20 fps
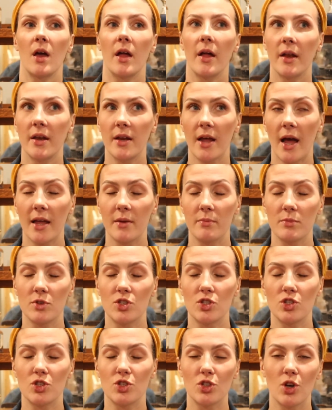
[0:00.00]
and I am
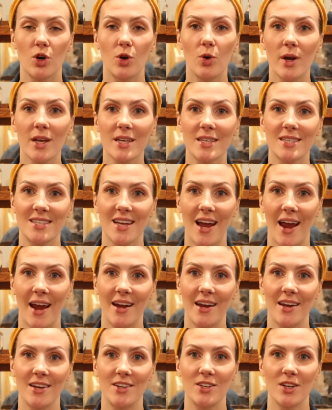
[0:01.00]
so
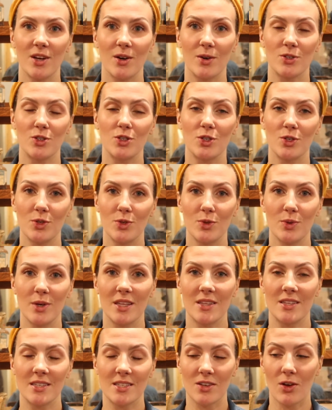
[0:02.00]
excited to go to
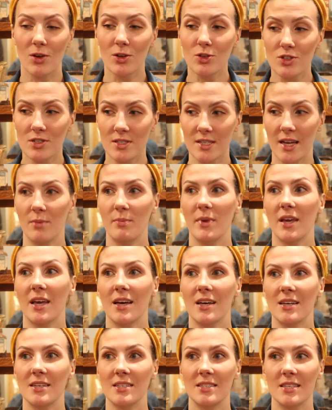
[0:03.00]
this ultrasound
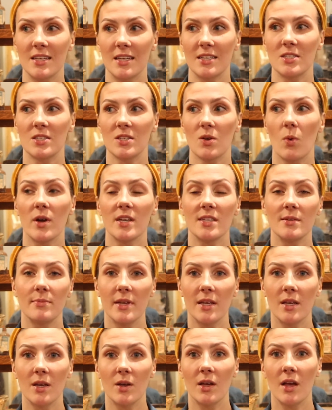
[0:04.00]
because it's going to
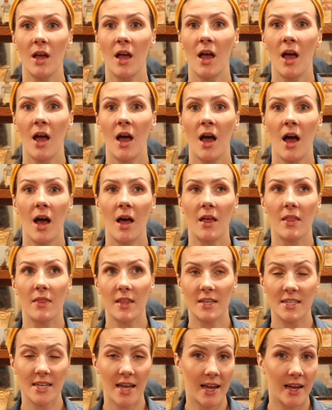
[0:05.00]
be
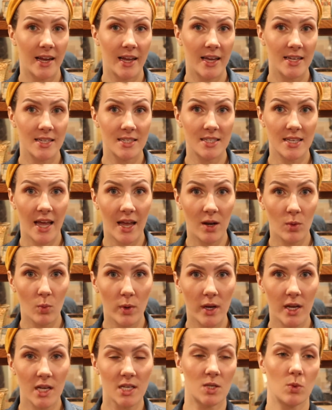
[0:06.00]
the day I hit ten
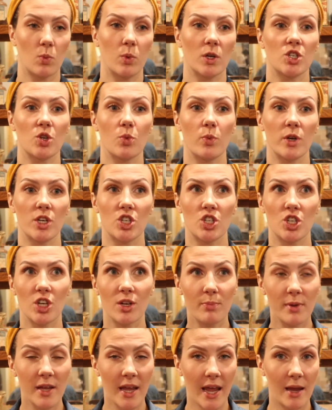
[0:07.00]
weeks, which we
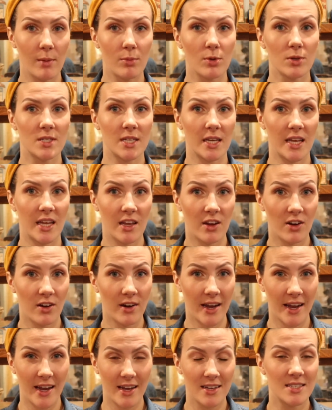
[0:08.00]
should be able to hear
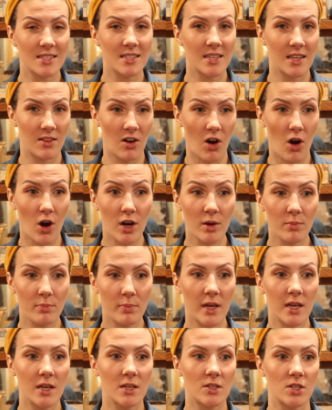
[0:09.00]
and see the
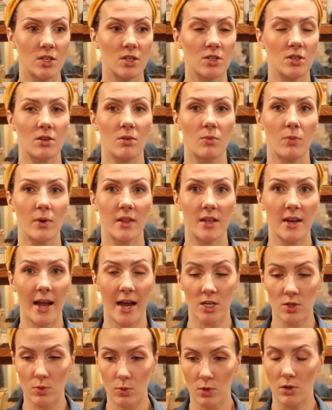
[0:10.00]
heartbeat with an
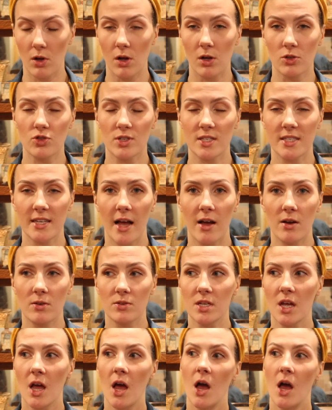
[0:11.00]
actual ultrasound.